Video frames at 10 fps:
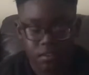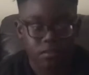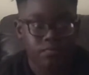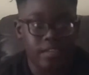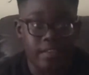
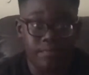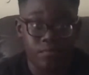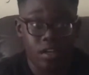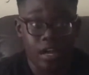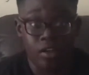then
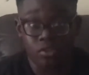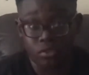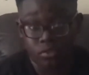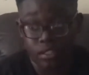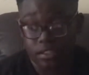I'll
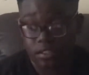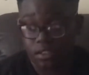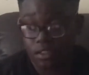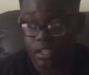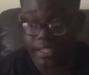do this
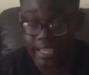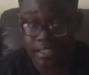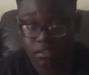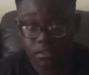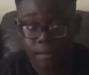
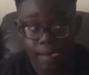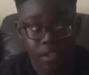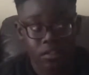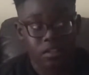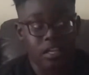again,
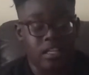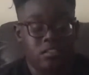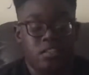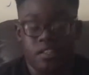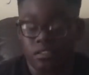and
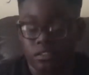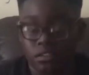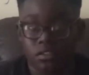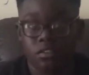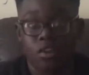then
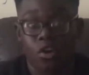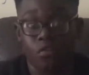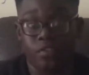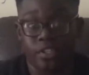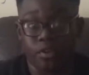
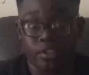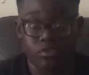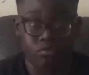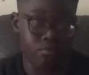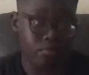hopefully your
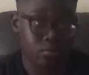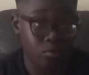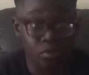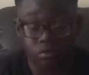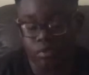question,
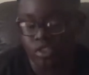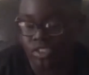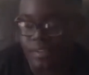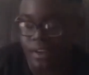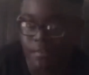or well, you
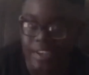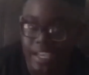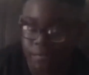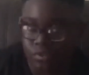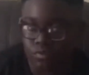Never Have I
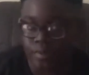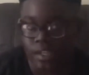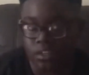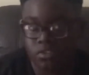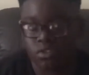Ever's will be
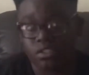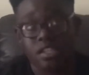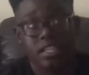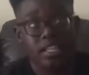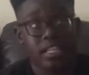answered.
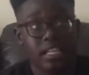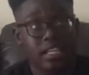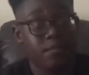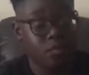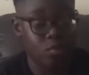
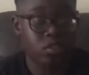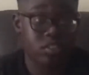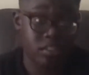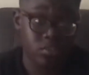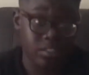If you
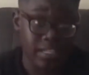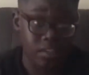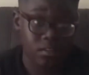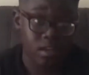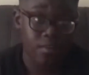wanted to take
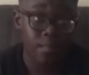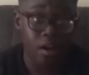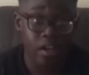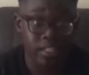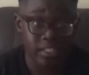
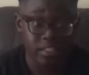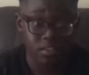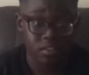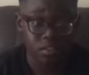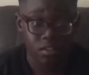part in
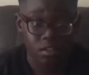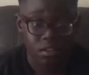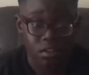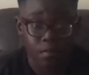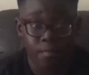this,
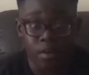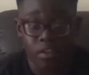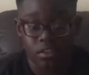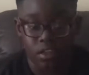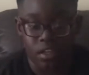
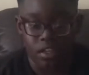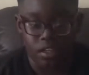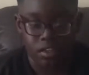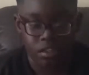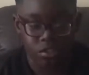but
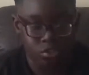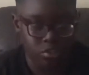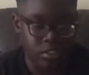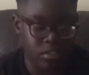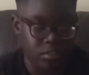you
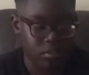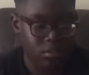didn't